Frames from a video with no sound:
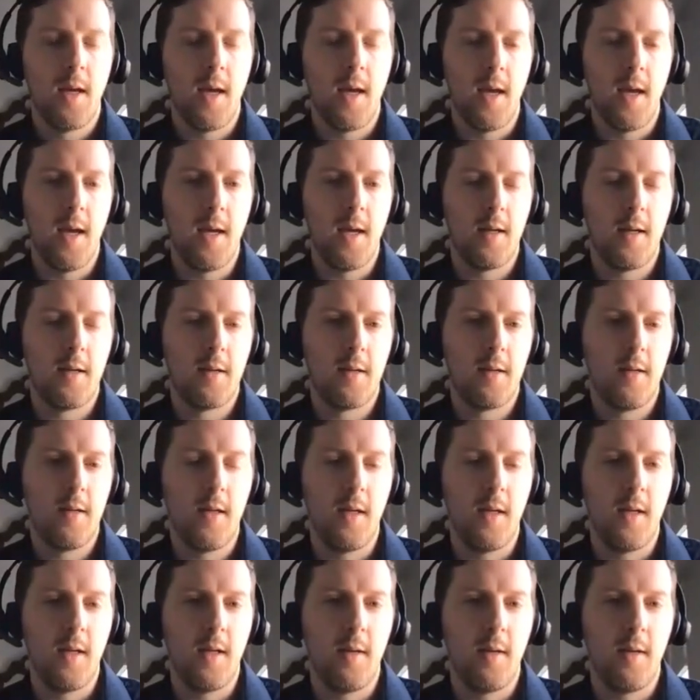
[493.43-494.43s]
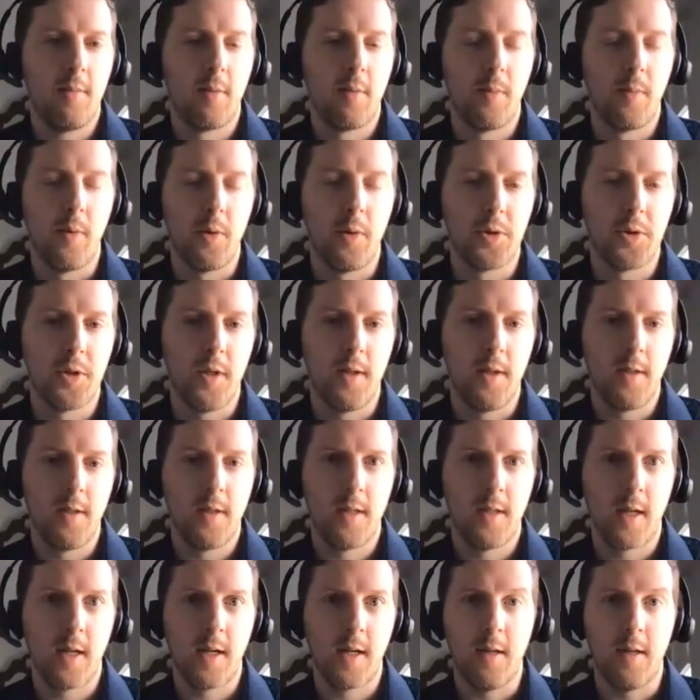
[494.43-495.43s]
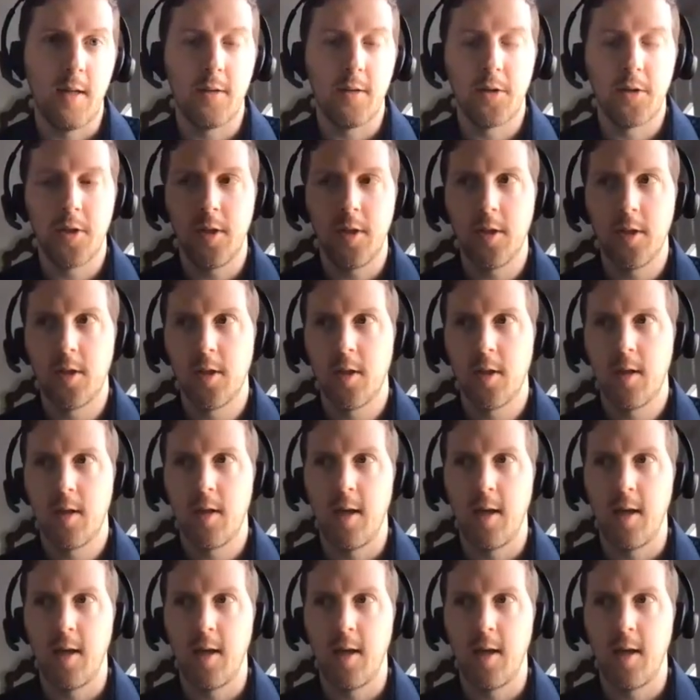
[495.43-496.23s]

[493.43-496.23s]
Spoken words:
and the propulsion technologies